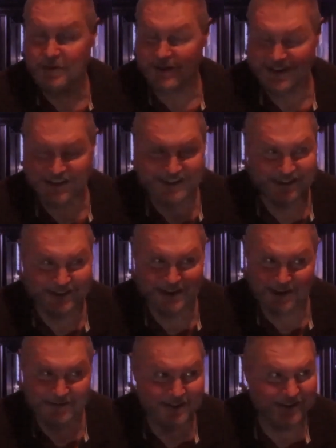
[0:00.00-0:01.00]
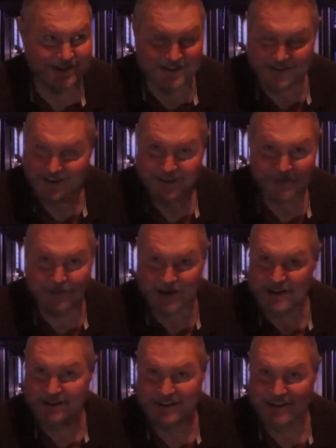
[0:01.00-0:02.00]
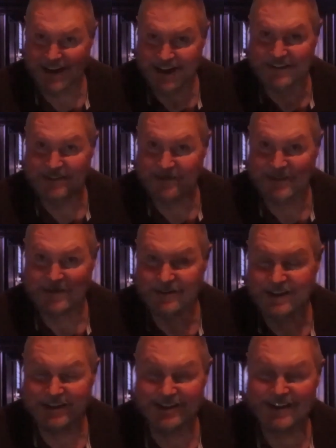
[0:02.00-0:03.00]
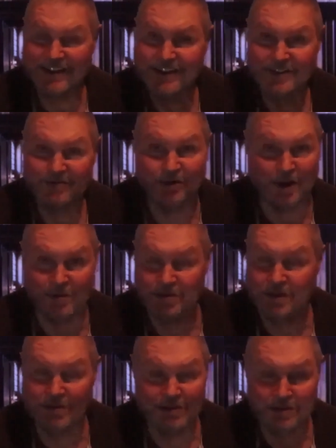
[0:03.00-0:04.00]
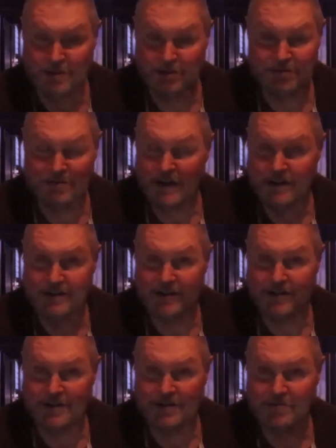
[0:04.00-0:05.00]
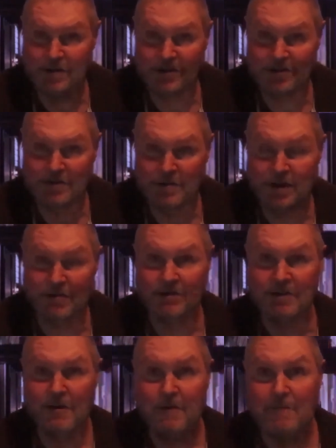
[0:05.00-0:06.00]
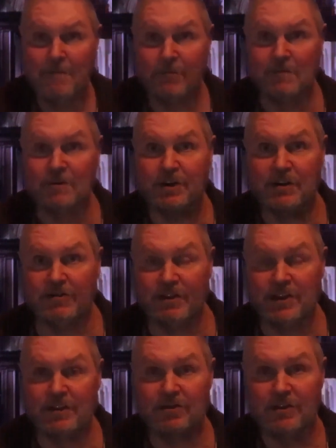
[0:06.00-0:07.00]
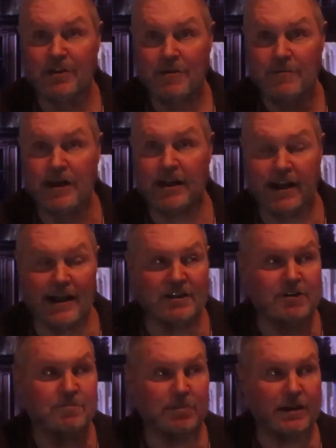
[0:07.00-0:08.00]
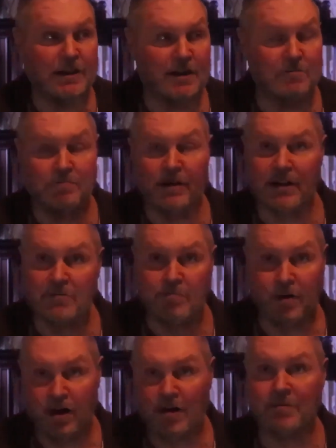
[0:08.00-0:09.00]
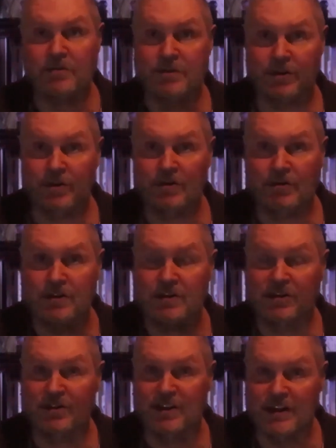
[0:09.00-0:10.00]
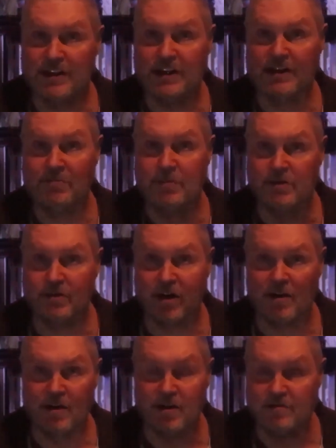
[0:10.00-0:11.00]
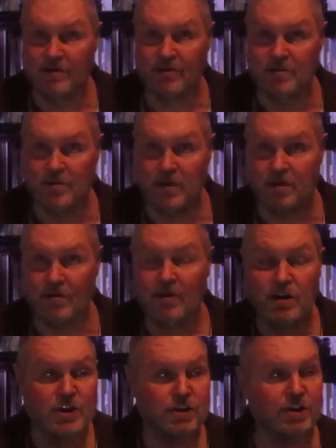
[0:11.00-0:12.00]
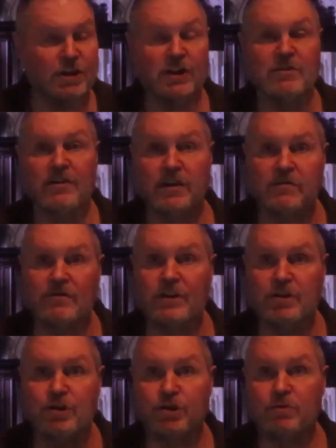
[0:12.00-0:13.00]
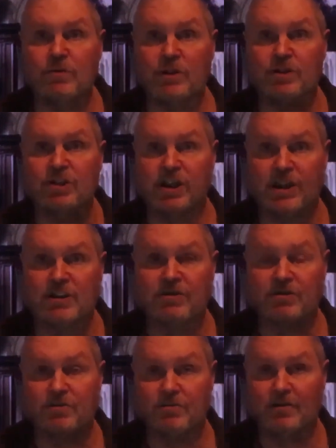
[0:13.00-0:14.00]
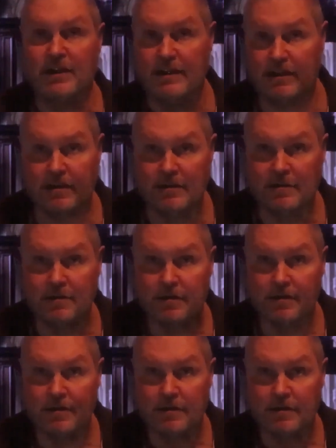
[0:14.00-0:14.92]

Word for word: these these covenants. Basically, I have to reread it. Don't go into effect until the books are published, which gives the and it has to be a big publisher who can send these books all over the world to give every Jew a chance to read it,